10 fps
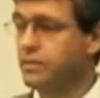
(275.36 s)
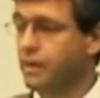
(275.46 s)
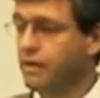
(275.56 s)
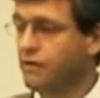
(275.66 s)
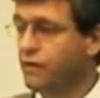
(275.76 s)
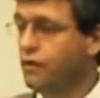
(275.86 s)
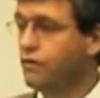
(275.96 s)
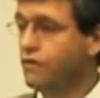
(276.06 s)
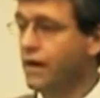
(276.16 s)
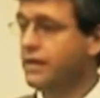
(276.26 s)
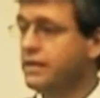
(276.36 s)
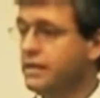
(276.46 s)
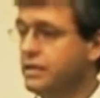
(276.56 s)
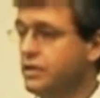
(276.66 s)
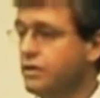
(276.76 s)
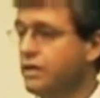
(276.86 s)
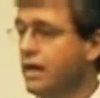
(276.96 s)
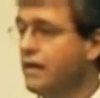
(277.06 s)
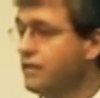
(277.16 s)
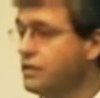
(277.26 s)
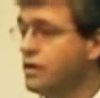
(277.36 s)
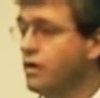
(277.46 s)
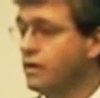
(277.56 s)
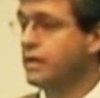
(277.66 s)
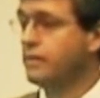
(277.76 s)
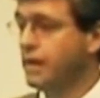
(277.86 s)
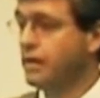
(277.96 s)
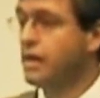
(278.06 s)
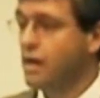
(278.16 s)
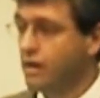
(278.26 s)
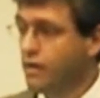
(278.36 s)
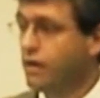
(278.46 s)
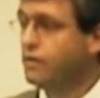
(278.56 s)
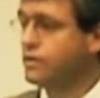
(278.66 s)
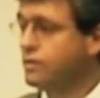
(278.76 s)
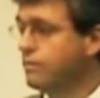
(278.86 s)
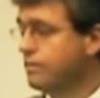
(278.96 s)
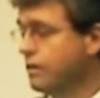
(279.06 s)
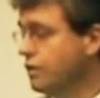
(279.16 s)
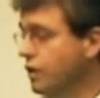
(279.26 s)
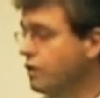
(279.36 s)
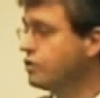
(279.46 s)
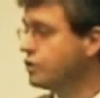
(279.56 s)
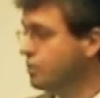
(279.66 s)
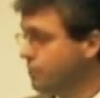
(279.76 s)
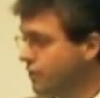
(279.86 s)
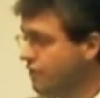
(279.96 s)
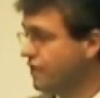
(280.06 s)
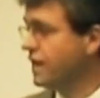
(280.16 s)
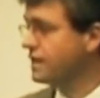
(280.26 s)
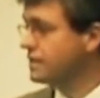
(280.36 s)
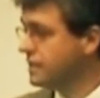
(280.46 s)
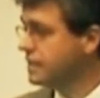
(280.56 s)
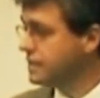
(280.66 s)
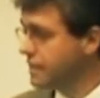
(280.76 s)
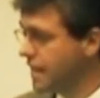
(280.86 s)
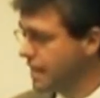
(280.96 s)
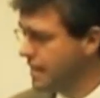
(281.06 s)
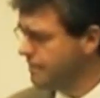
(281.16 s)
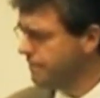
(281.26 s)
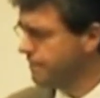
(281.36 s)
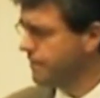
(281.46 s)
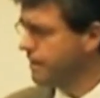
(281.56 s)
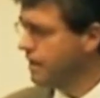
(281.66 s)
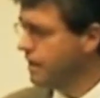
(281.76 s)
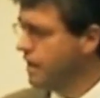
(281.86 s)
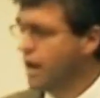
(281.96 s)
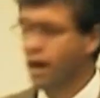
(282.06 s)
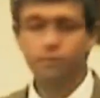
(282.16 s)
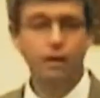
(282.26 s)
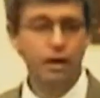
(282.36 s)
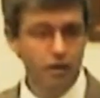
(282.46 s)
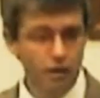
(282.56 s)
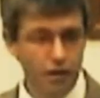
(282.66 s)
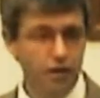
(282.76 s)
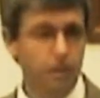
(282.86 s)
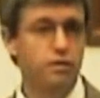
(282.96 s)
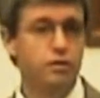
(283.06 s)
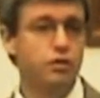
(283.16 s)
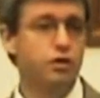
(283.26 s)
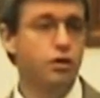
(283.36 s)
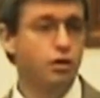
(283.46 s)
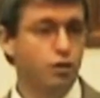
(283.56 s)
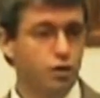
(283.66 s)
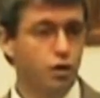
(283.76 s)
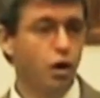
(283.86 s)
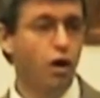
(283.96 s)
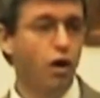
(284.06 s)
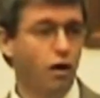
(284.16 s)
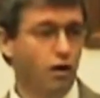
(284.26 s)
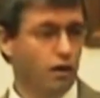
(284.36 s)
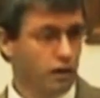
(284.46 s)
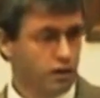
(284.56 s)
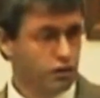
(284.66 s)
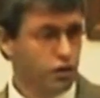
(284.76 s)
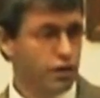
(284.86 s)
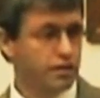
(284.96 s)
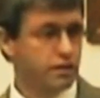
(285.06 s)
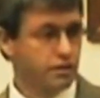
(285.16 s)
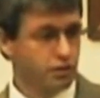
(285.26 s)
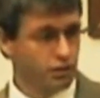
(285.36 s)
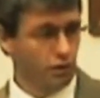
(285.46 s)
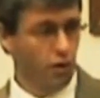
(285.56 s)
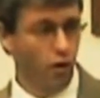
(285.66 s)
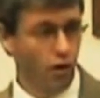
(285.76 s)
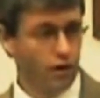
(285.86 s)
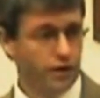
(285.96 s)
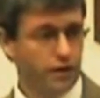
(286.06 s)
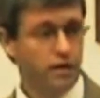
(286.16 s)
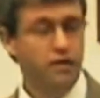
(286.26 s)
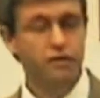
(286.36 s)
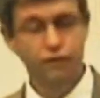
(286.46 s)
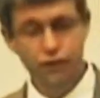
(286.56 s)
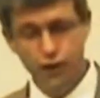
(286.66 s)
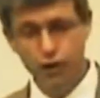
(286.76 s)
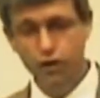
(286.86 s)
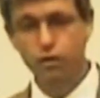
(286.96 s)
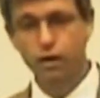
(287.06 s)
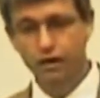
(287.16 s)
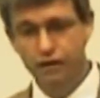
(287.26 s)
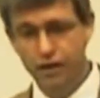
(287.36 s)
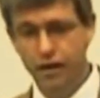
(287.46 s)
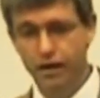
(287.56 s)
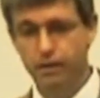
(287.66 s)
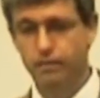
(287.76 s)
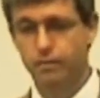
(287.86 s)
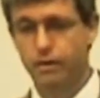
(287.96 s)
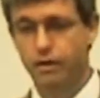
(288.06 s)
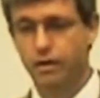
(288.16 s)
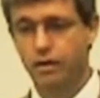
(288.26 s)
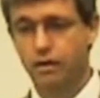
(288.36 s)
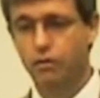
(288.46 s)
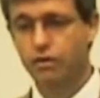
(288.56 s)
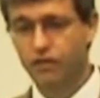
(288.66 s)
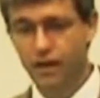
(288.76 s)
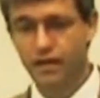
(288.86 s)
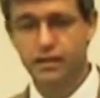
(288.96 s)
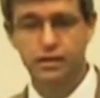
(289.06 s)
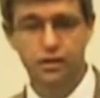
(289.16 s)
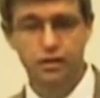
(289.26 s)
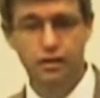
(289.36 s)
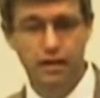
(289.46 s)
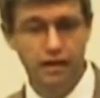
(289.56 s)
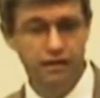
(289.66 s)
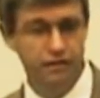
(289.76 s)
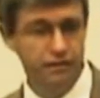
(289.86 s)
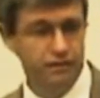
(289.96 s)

about few finding eternal life, he's talking about those, um, those who profess his name. Among those who call Jesus Lord, few of them will find eternal life.